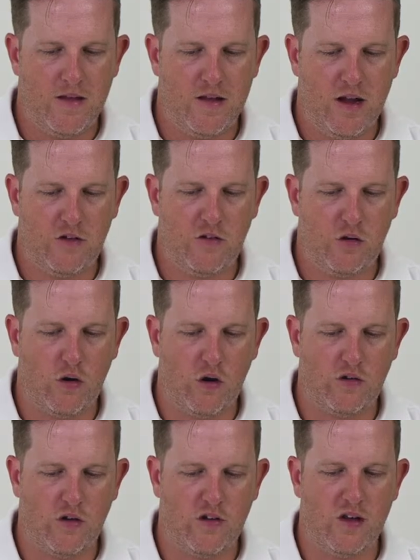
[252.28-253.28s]
The next
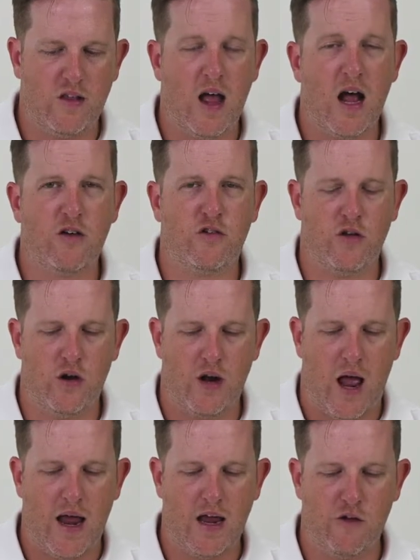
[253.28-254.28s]
across is a large zone
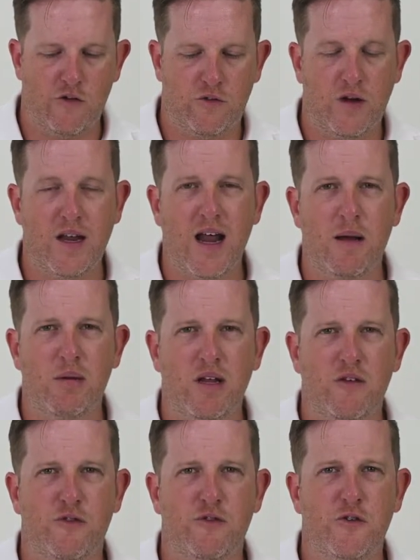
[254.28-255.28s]
AF,
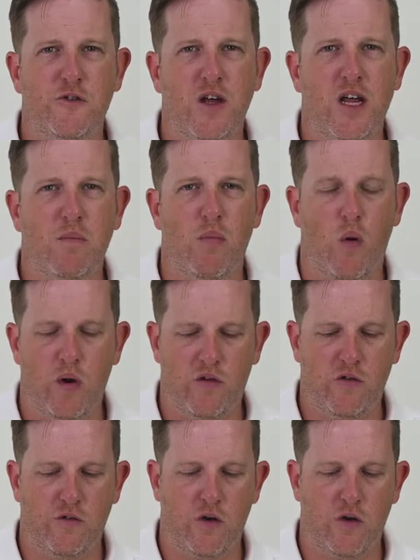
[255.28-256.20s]
enabling 15 points of